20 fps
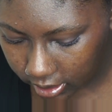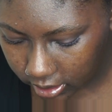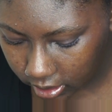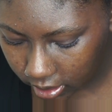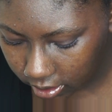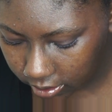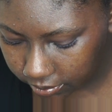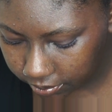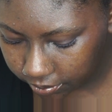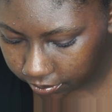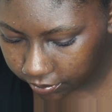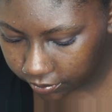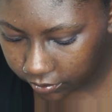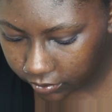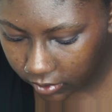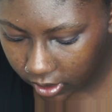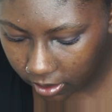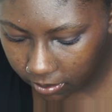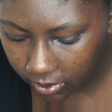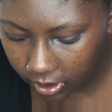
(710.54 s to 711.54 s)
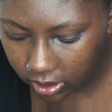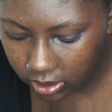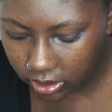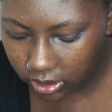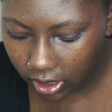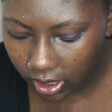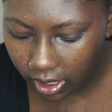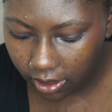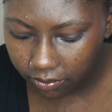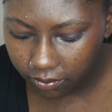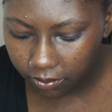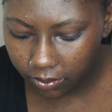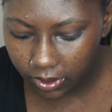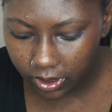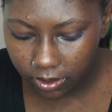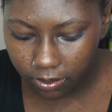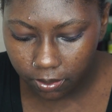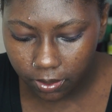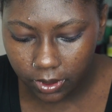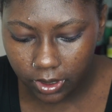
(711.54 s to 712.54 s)
So I'm gonna start off
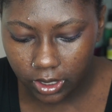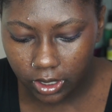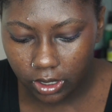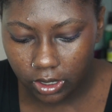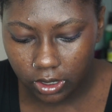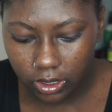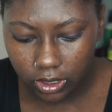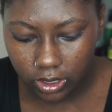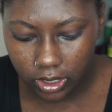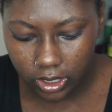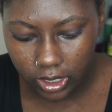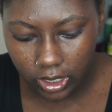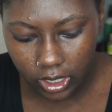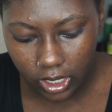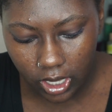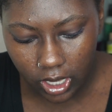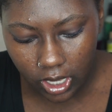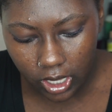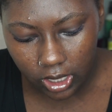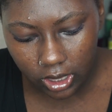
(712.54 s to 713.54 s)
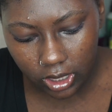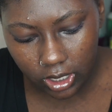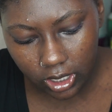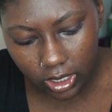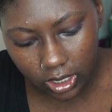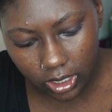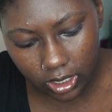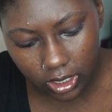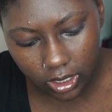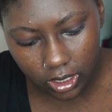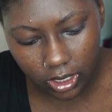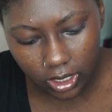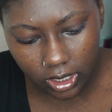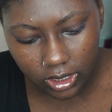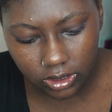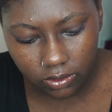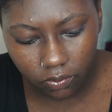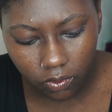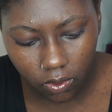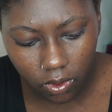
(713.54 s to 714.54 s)
with putting on the
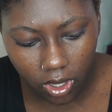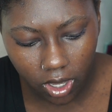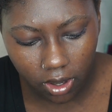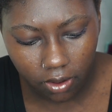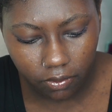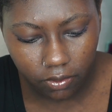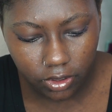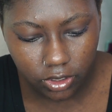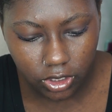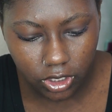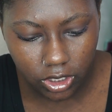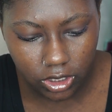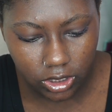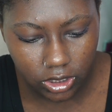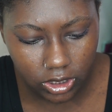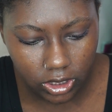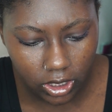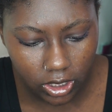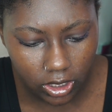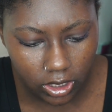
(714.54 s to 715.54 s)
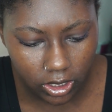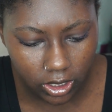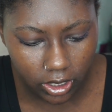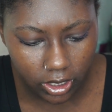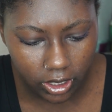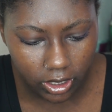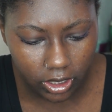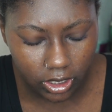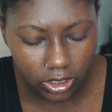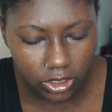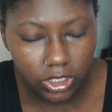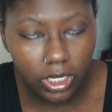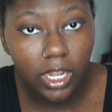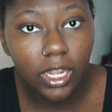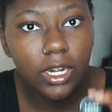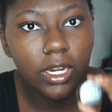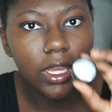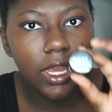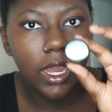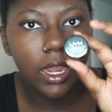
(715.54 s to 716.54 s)
NYX Full Coverage Concealer in the
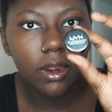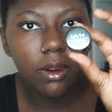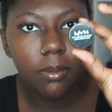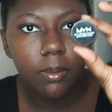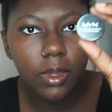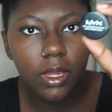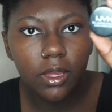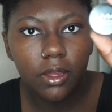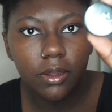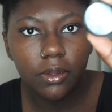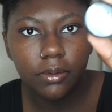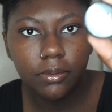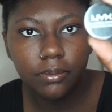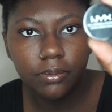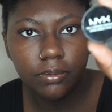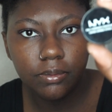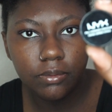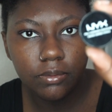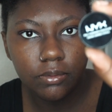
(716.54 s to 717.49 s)
shade Caramel.